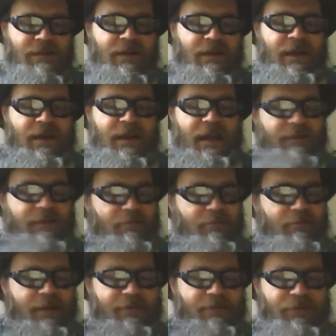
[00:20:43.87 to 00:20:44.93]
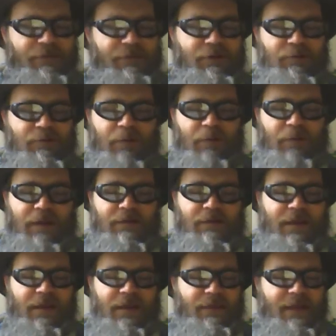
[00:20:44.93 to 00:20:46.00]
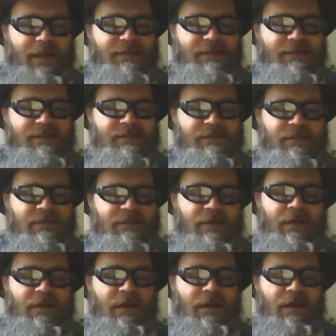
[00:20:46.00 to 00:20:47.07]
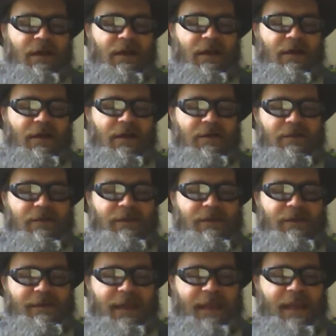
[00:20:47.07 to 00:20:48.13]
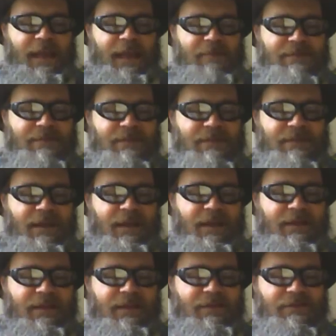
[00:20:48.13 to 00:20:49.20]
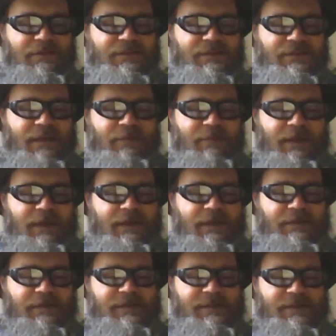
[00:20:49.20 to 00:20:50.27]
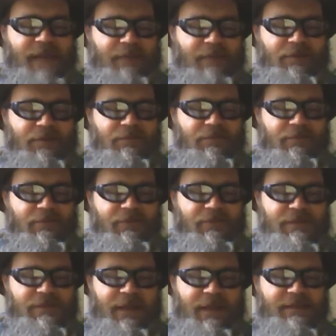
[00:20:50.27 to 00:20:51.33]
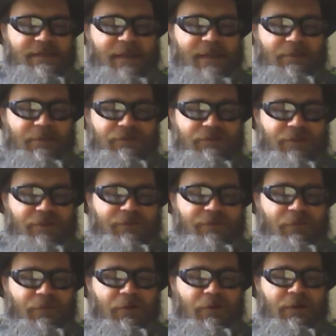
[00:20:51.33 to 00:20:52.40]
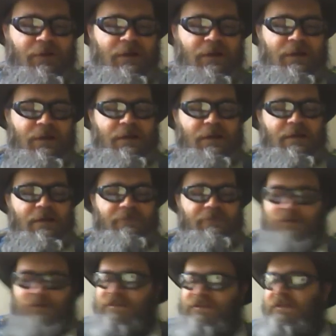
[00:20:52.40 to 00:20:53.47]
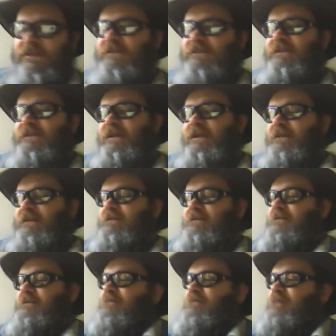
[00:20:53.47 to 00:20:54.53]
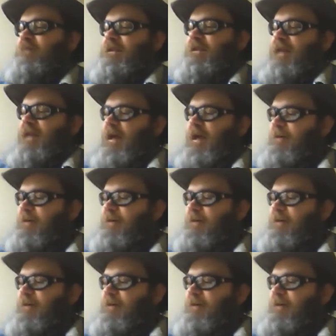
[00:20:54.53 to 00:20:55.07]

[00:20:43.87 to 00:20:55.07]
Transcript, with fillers: And then we have a third one, and that's the names. And there's in Samuel, 2 Samuel 24 verse 16, I'll read that.